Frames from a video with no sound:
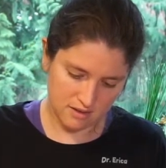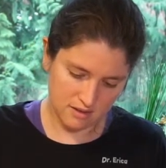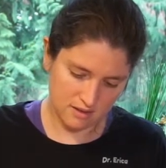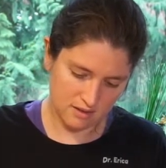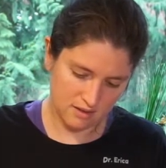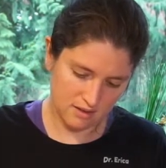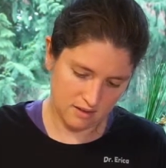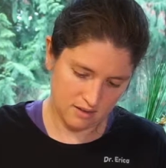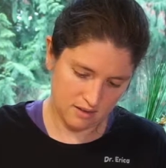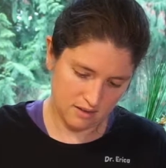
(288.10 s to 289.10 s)

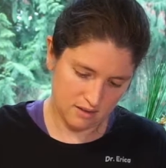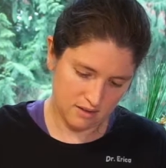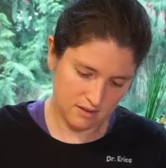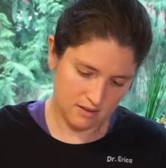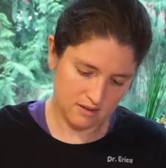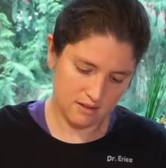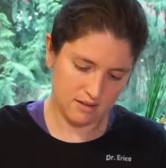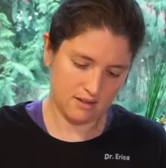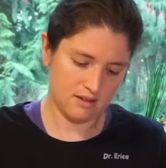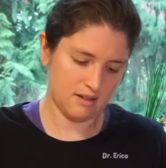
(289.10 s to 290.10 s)

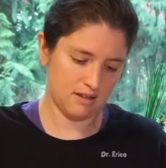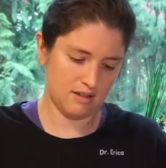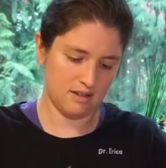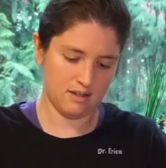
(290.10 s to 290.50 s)
(silence)